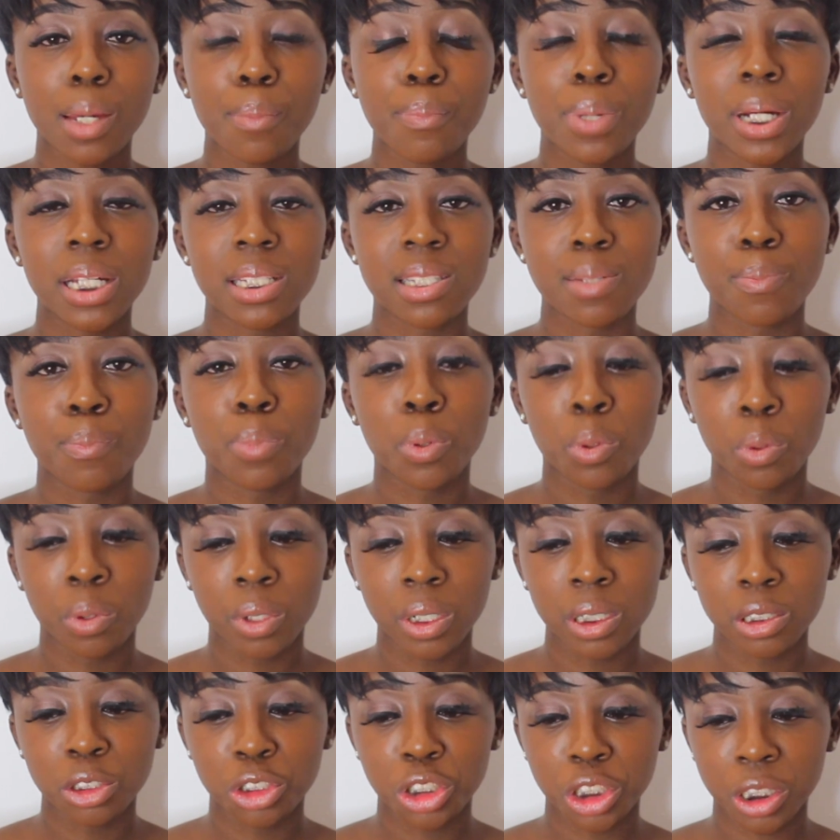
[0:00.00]
but it's
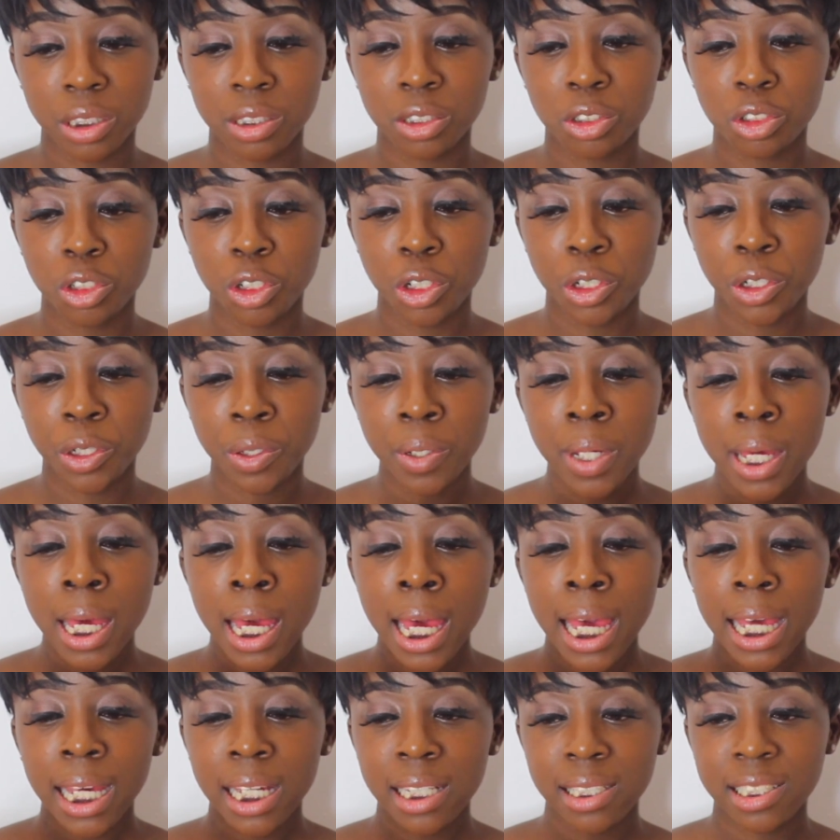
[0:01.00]
important just to
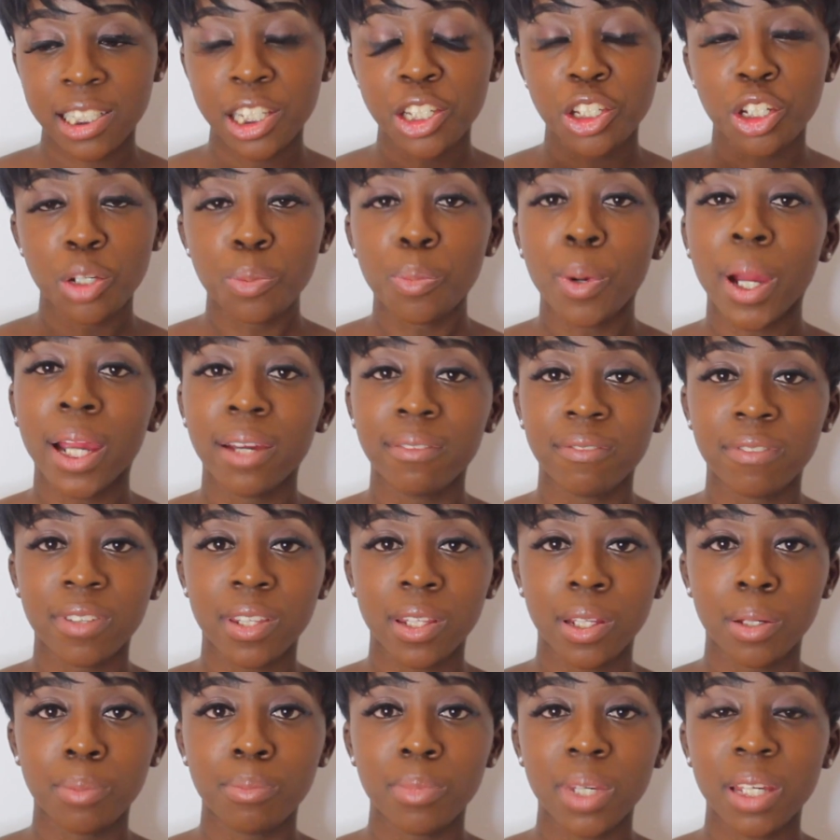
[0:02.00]
continue praying for
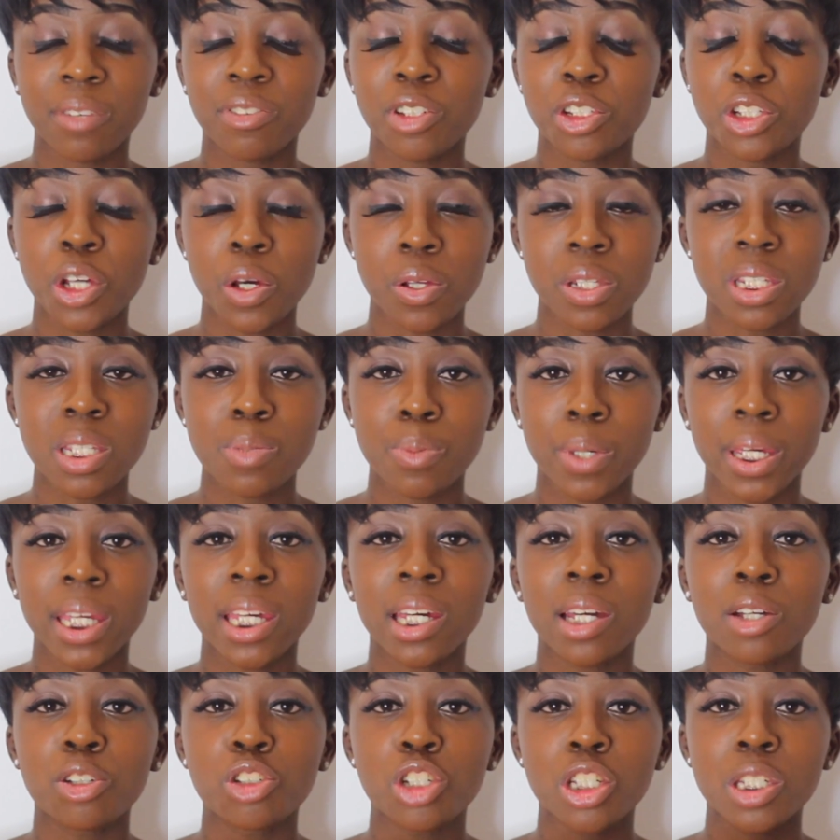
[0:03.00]
them. If you don't
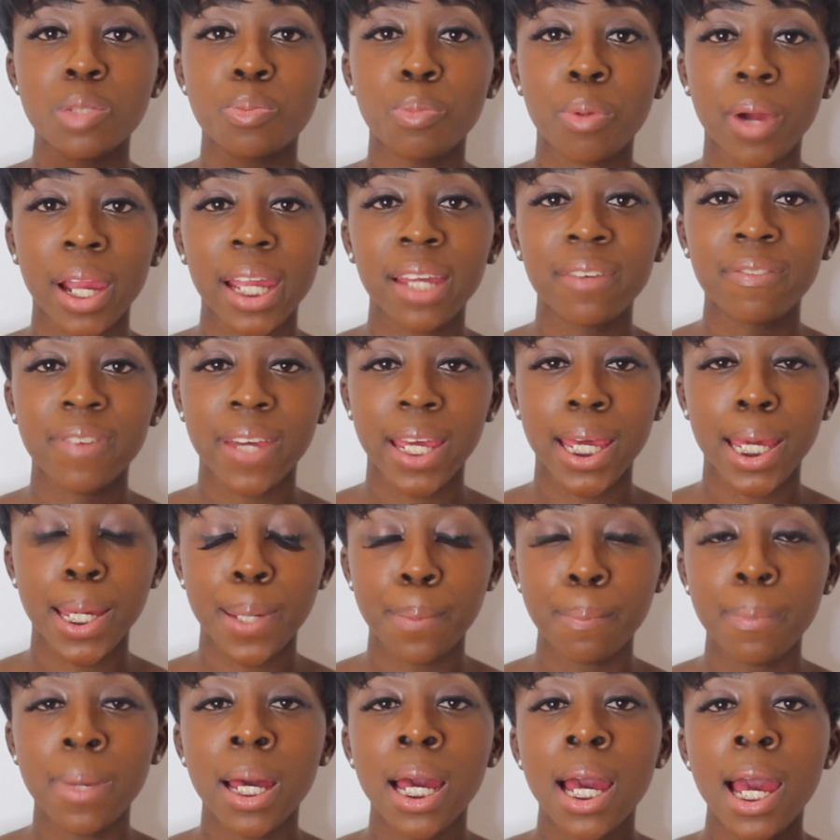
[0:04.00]
speak, just pray for
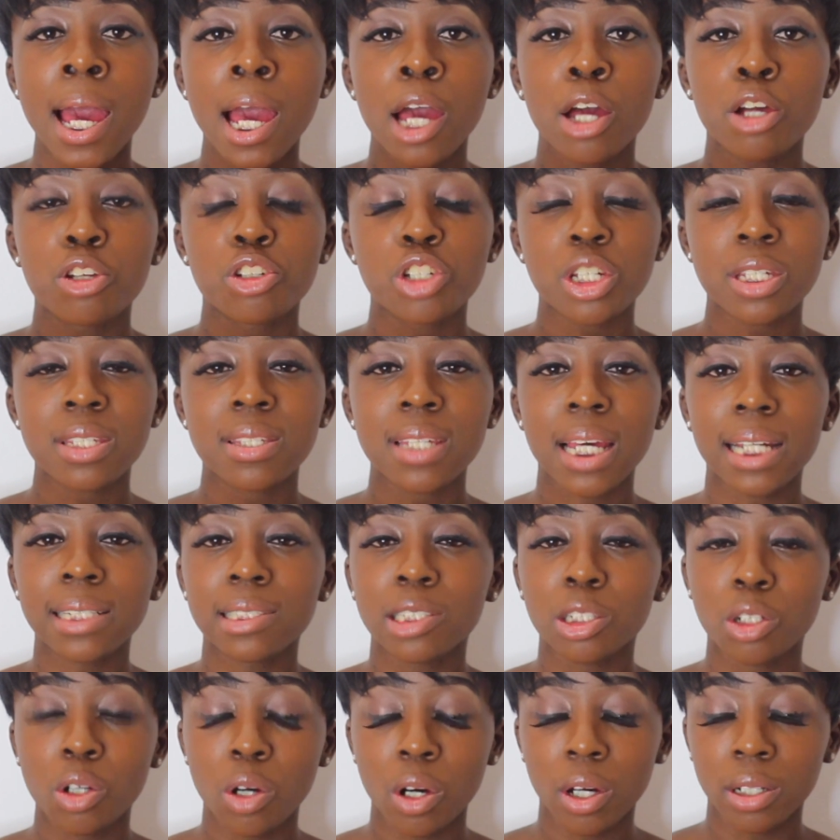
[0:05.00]
him. Just say
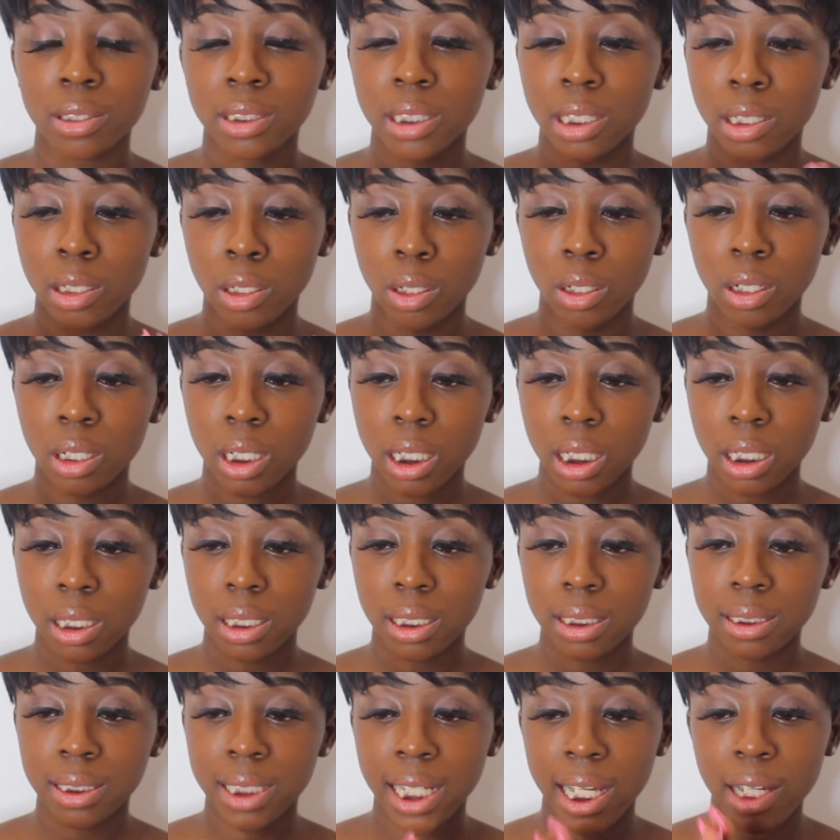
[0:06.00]
to God, look,
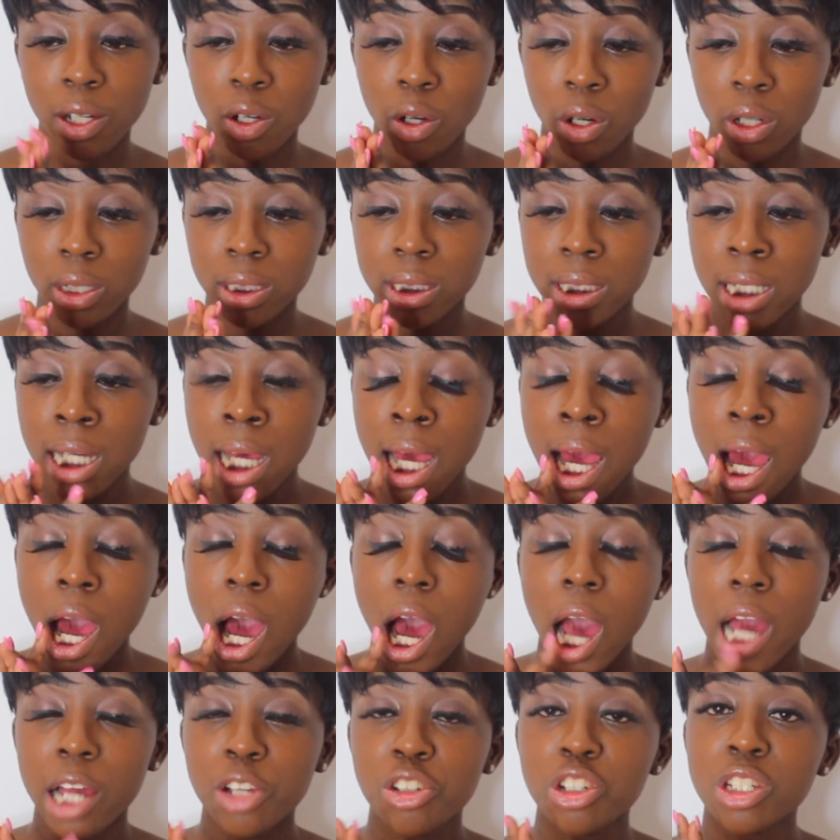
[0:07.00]
dear God,
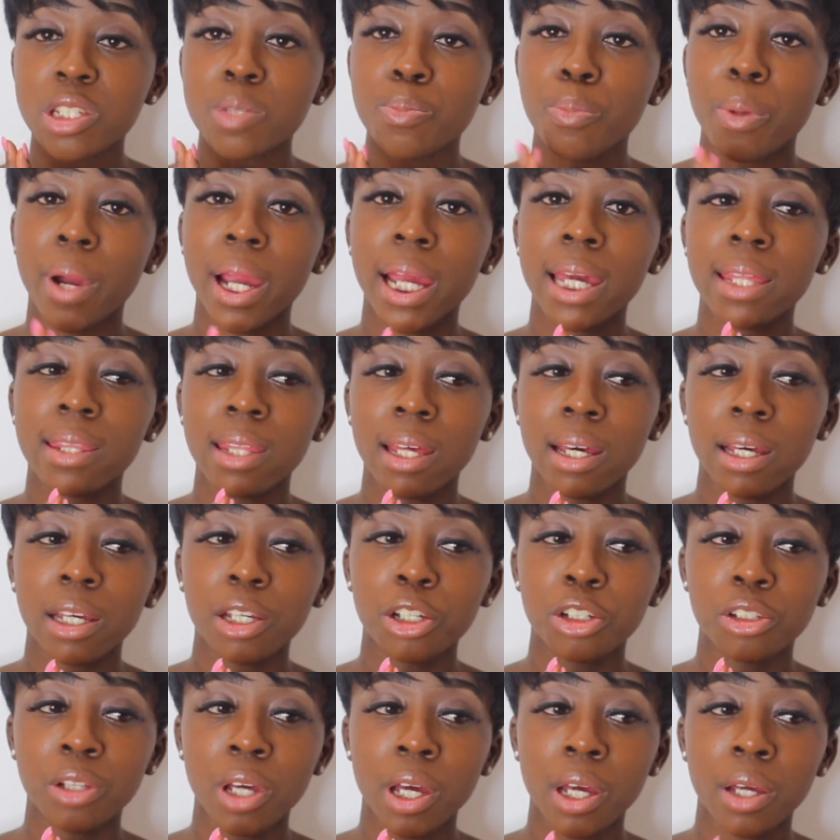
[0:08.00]
I just pray
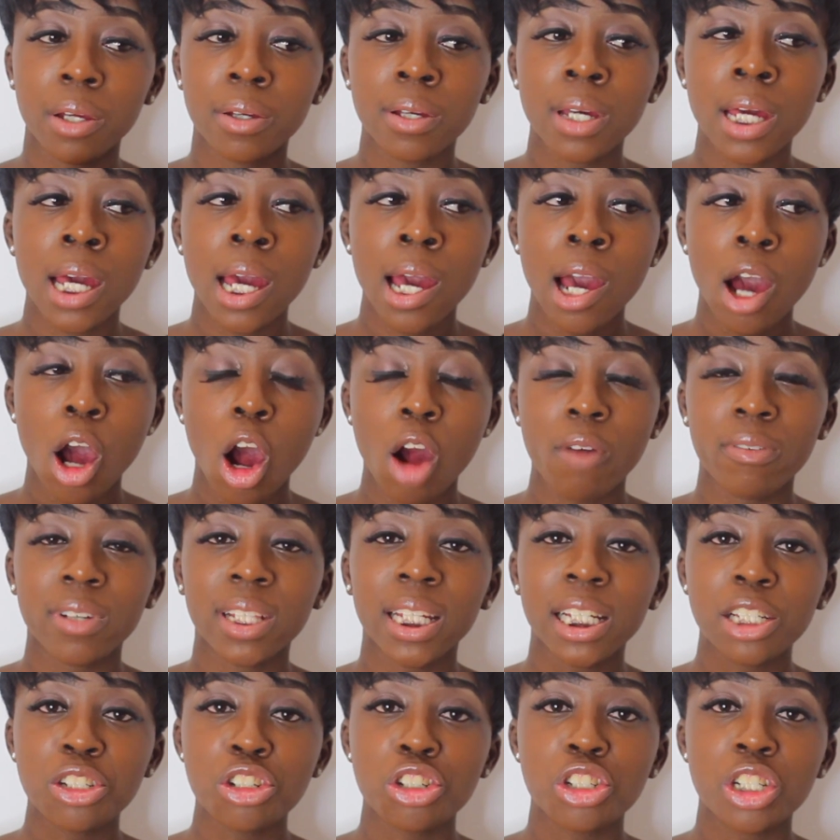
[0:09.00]
that our
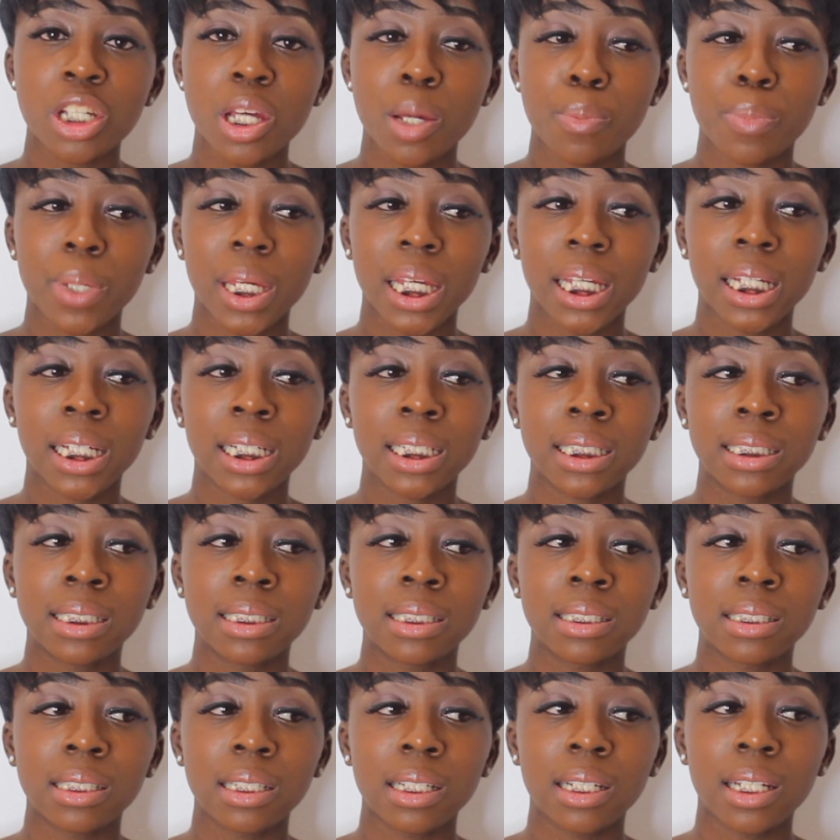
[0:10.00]
relationship
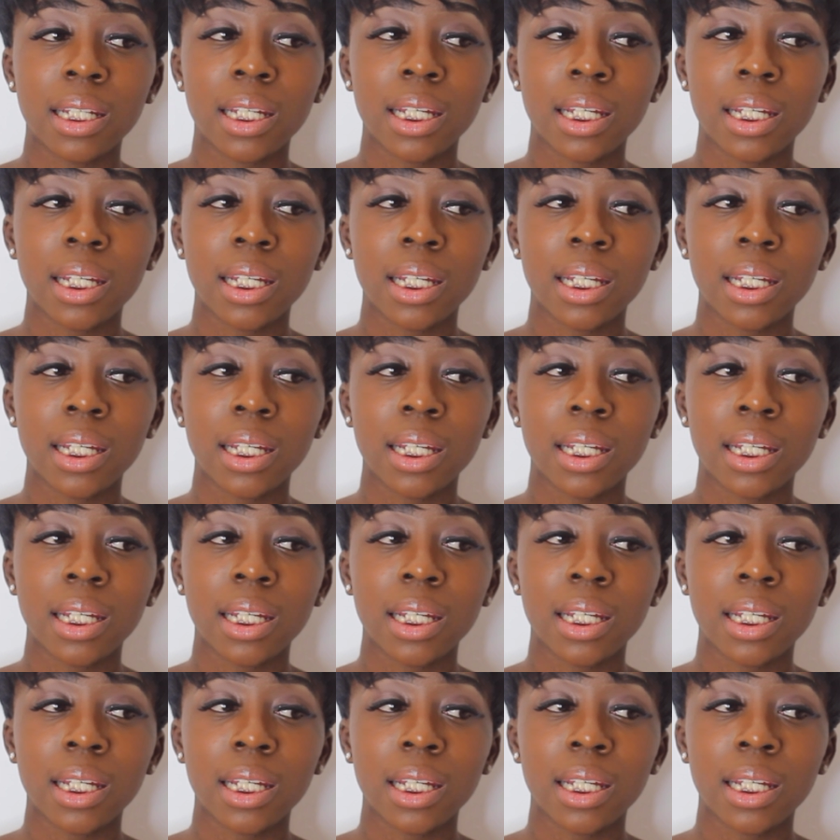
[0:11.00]
is